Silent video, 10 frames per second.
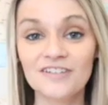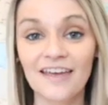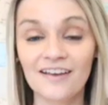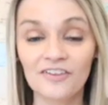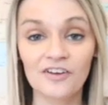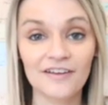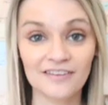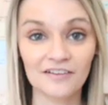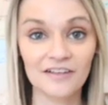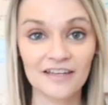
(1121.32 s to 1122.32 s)
take a look at
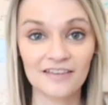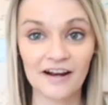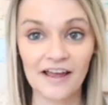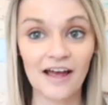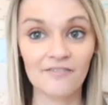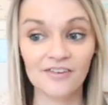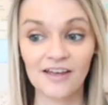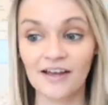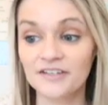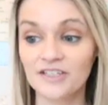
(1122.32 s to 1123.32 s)
the link that I have, the
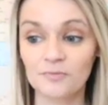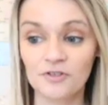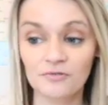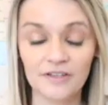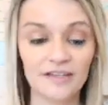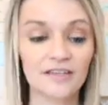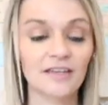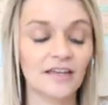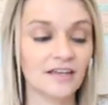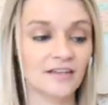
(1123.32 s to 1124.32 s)
IEW
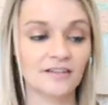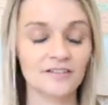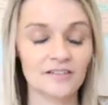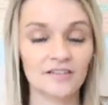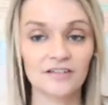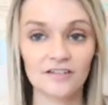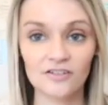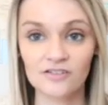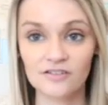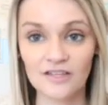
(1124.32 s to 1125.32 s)
link, and
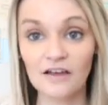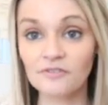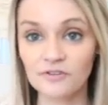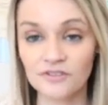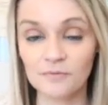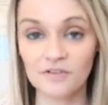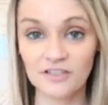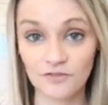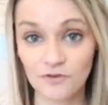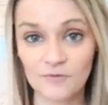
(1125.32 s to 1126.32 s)
download some of
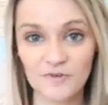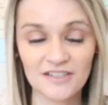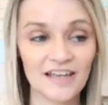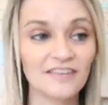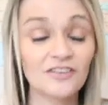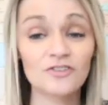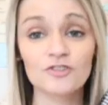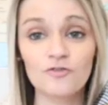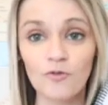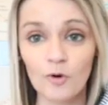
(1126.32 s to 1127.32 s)
these freebies. I think
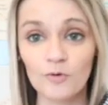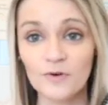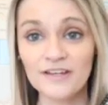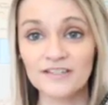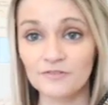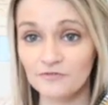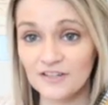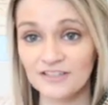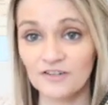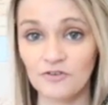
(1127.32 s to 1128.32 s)
there's 4 weeks of
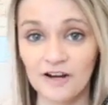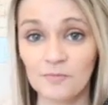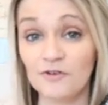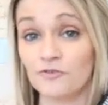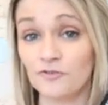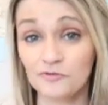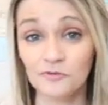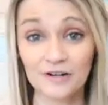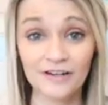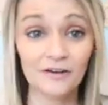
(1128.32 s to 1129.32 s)
Fix It Grammar for
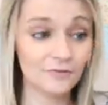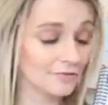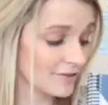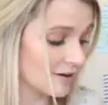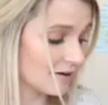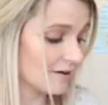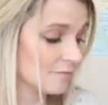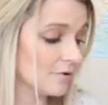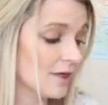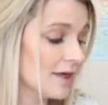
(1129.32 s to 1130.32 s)
free over there.
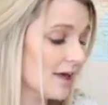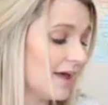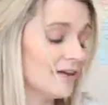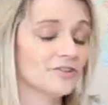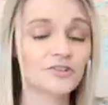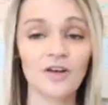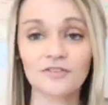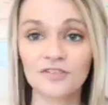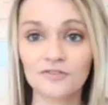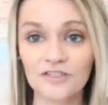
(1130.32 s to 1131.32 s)
And there's
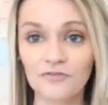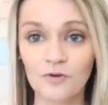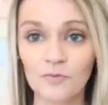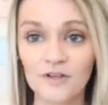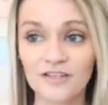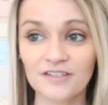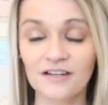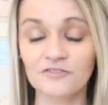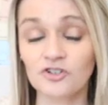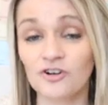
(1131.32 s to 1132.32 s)
also several weeks
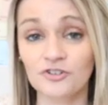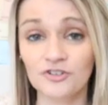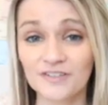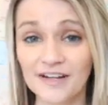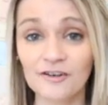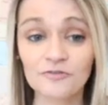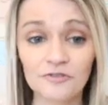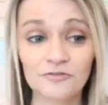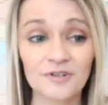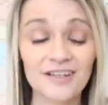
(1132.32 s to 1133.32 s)
of Structure and Style for
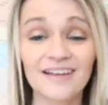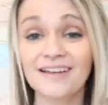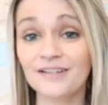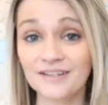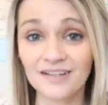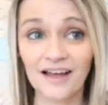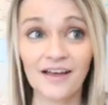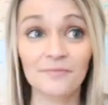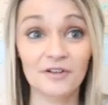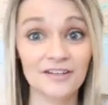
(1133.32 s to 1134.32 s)
free. And yeah,
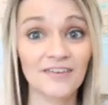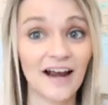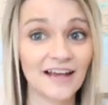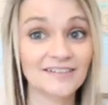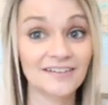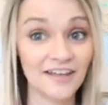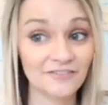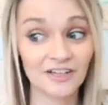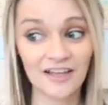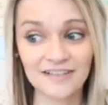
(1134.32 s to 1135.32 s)
I believe that has the
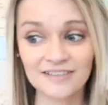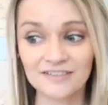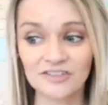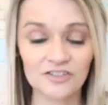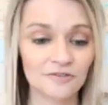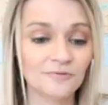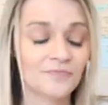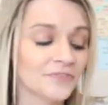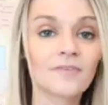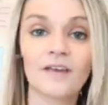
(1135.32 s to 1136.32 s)
live classes too.
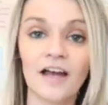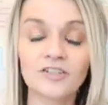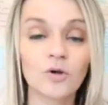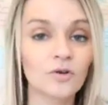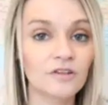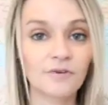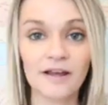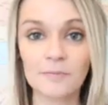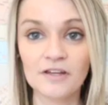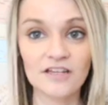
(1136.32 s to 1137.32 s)
I totally
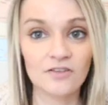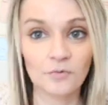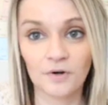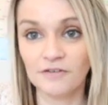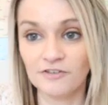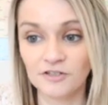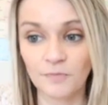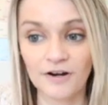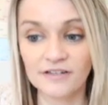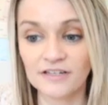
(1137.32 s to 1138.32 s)
recommend either one of these
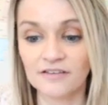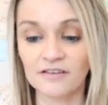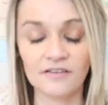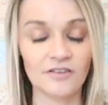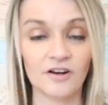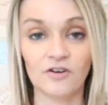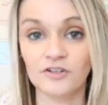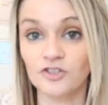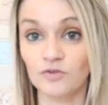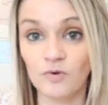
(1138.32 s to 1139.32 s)
brands. I think that they are going
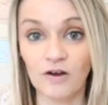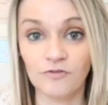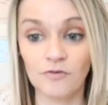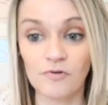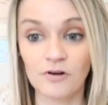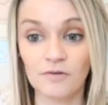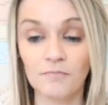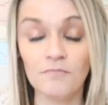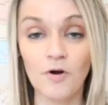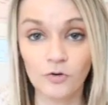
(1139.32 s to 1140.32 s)
to do well for
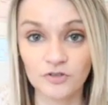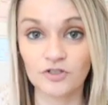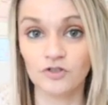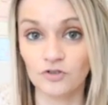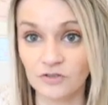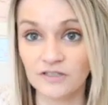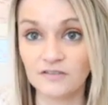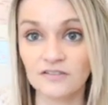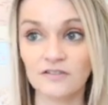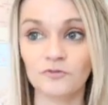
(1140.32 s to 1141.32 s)
most
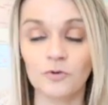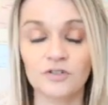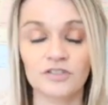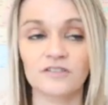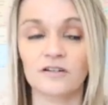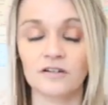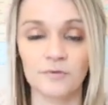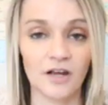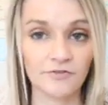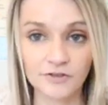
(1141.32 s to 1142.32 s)
students. Of course, it's not going
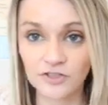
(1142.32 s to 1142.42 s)
to be every